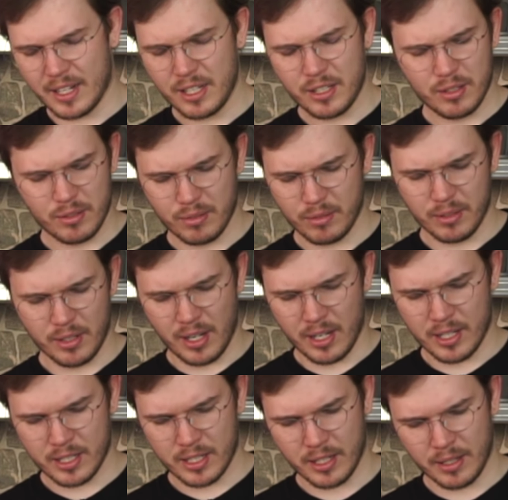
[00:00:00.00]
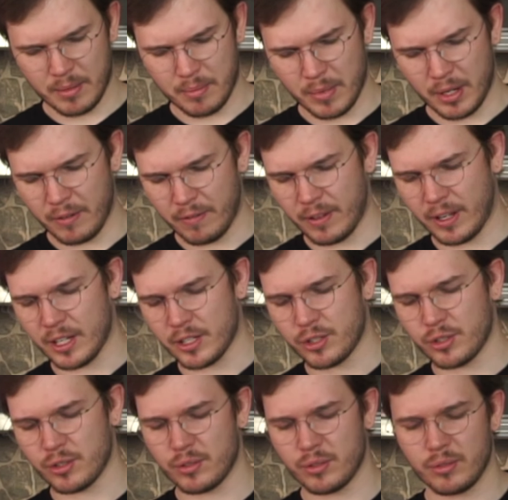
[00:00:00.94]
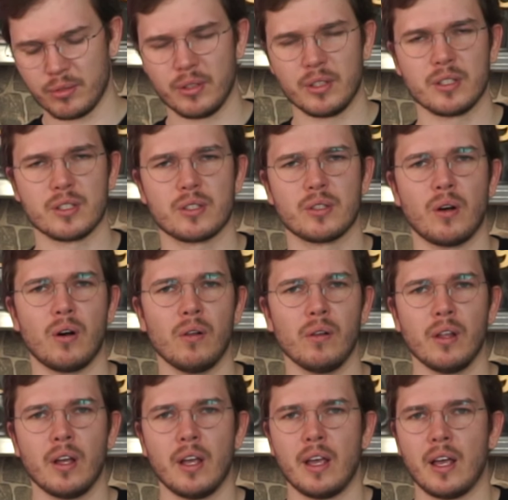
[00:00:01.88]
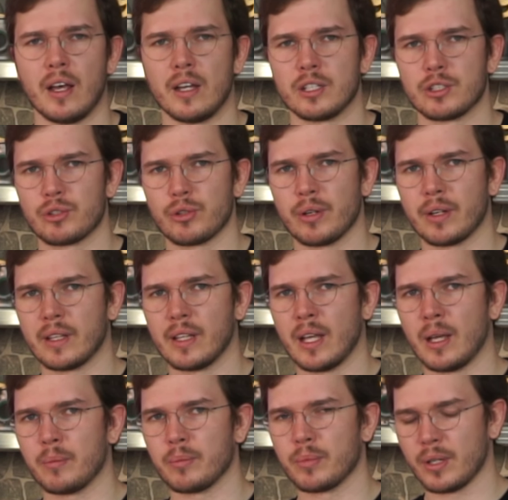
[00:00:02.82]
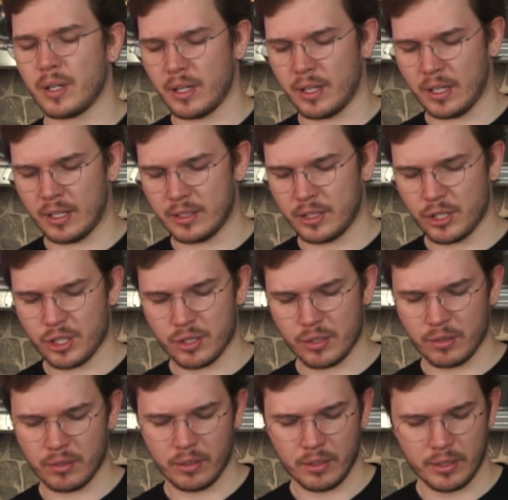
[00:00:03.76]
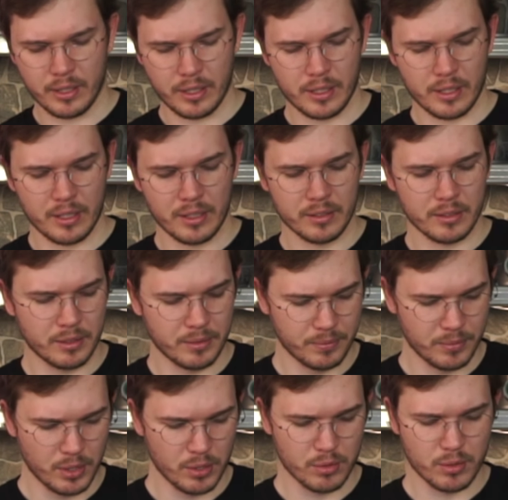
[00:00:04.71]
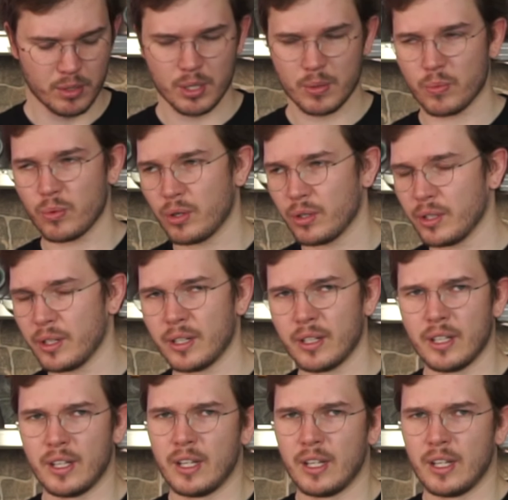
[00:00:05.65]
need to ask a manufacturer to install a tree clamp additionally and use this boiler,